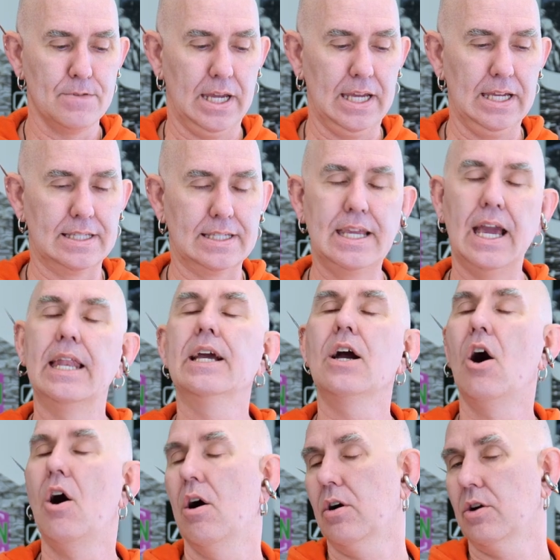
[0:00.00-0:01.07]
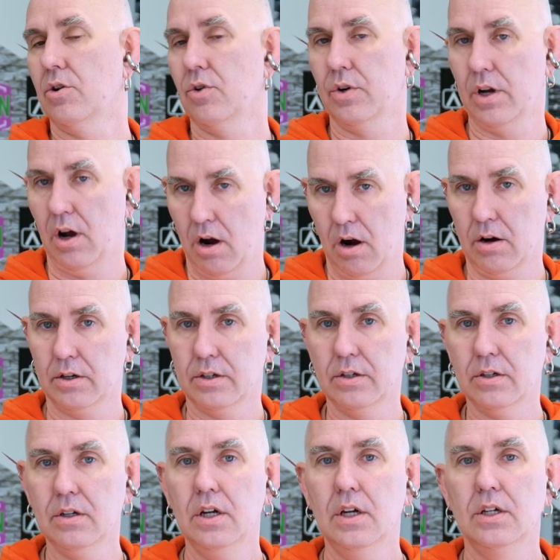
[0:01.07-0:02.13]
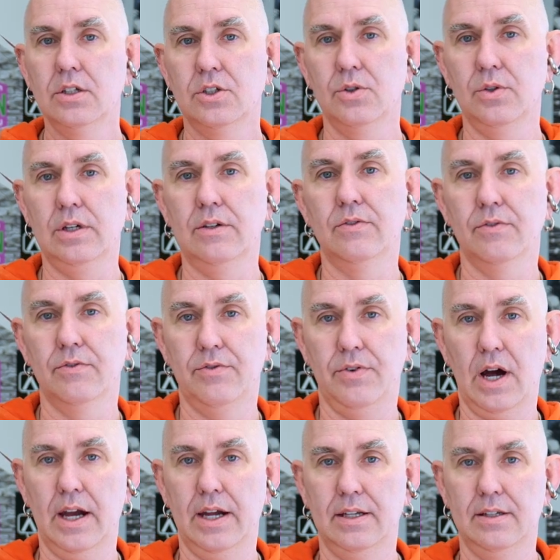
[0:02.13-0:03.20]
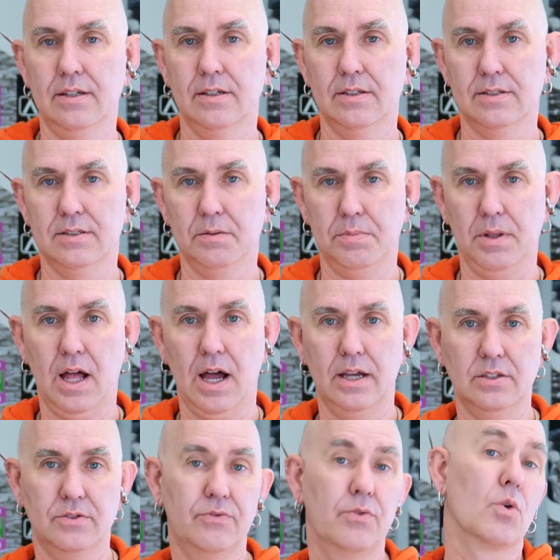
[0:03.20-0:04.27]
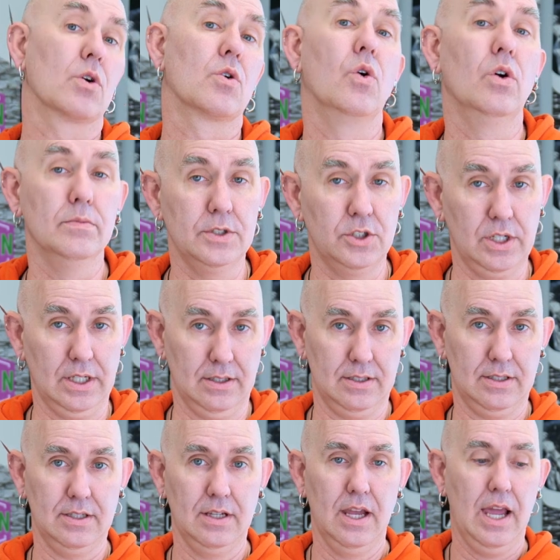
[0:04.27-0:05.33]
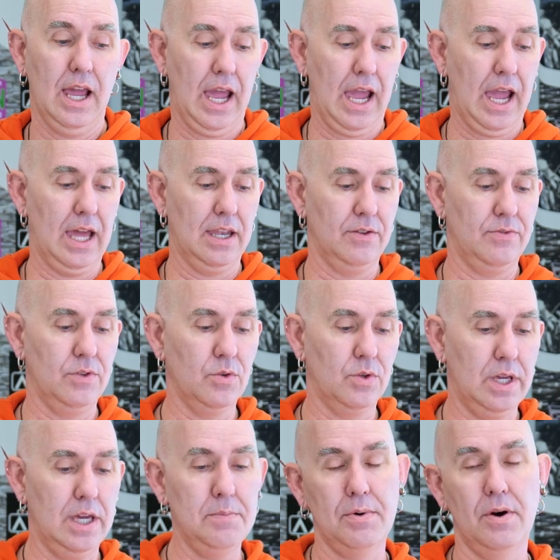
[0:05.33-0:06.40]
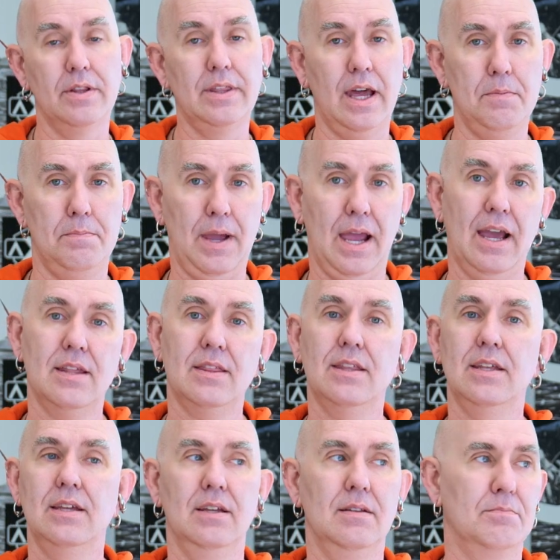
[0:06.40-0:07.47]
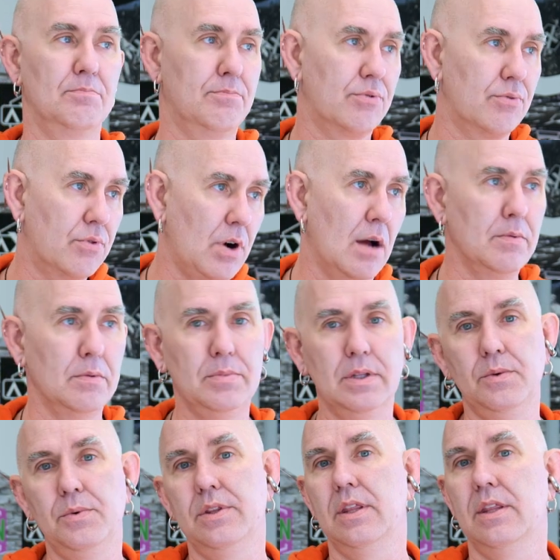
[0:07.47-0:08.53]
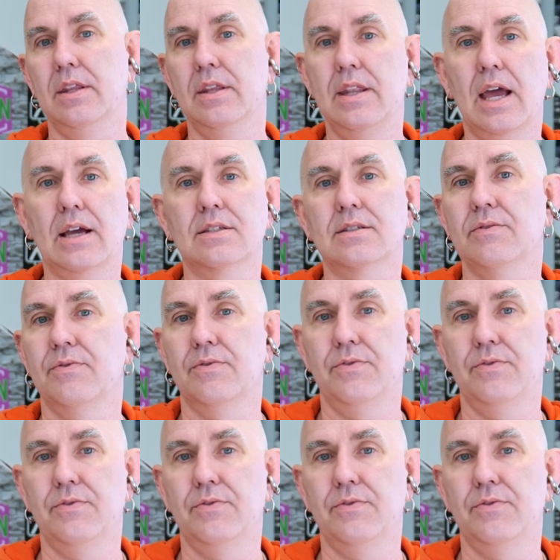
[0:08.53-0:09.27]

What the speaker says: it's getting harder and harder to even find supplies for coil machines. And if you keep on that path, it probably within the next